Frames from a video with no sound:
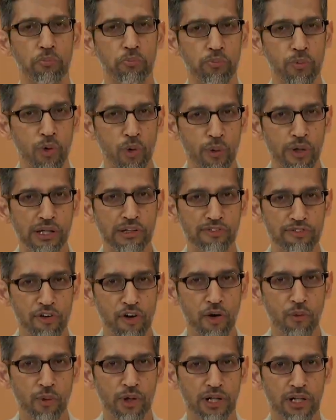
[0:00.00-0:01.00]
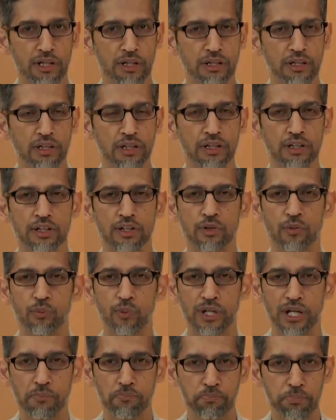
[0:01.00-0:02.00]
Moving forward,
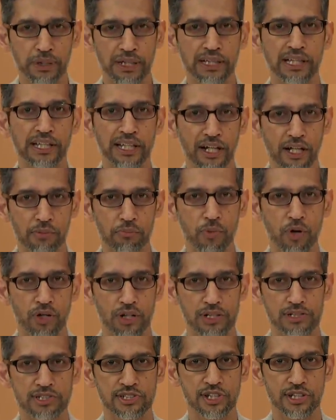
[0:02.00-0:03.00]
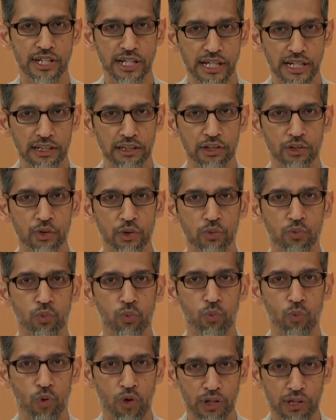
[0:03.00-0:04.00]
we are building our models to include
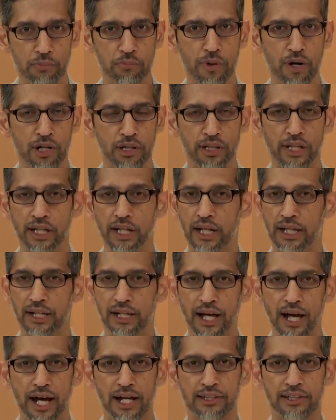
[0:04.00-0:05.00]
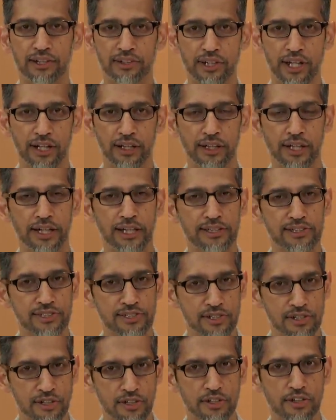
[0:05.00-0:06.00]
watermarking and other
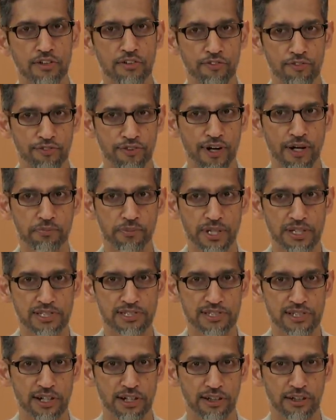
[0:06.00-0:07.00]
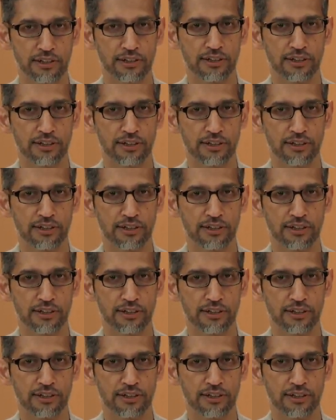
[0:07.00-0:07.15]
techniques from the start.